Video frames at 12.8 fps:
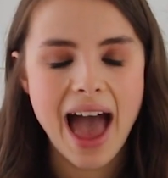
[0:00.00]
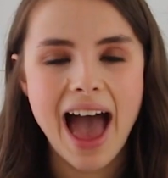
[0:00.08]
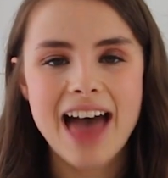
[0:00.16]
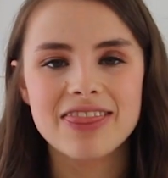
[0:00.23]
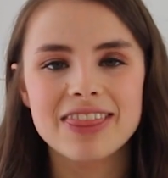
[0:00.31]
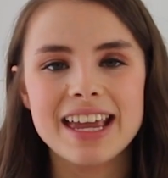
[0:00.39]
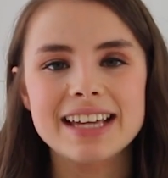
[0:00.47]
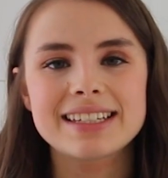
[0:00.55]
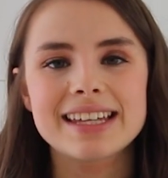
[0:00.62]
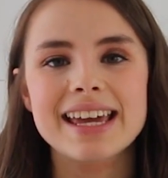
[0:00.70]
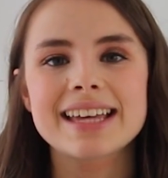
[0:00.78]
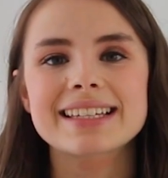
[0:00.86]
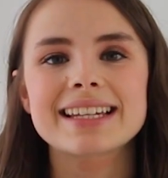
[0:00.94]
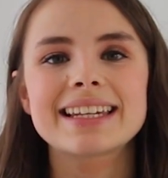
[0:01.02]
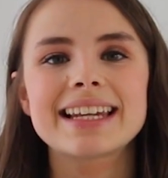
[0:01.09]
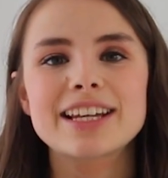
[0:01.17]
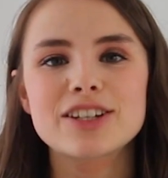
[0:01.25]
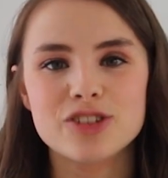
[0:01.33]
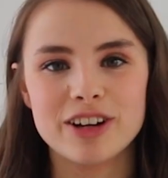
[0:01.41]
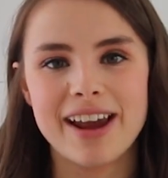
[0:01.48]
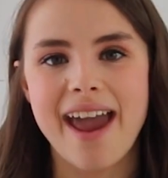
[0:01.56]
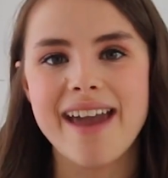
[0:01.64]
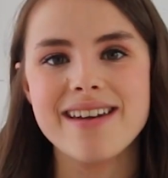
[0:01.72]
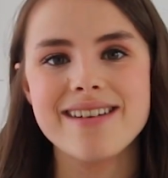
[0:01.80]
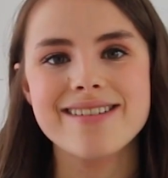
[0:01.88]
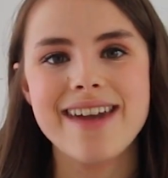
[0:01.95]
And it is literally
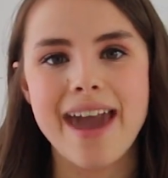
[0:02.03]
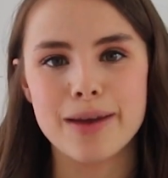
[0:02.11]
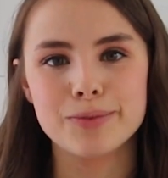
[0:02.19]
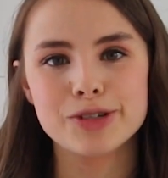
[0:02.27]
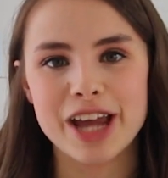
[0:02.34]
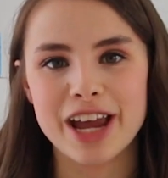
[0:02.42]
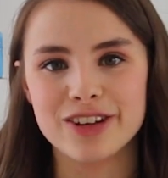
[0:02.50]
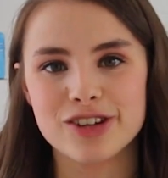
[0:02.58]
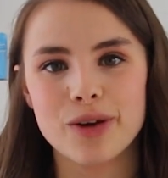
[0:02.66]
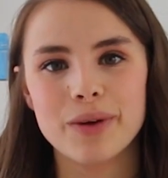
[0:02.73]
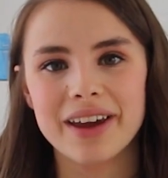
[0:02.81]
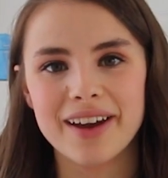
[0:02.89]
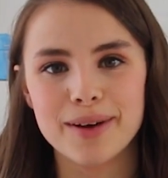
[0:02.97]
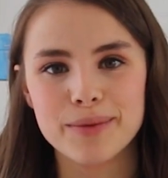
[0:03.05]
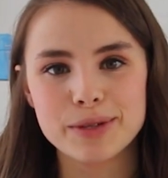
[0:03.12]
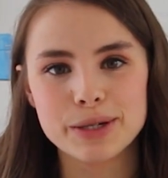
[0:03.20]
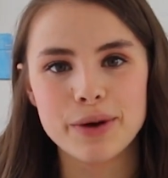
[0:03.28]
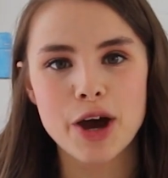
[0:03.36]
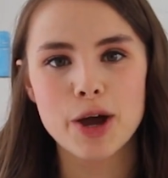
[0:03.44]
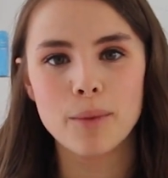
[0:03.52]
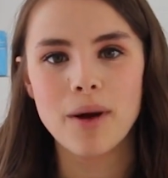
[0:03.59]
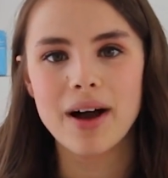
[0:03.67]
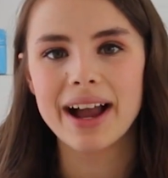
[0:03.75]
a game changer when it comes to a home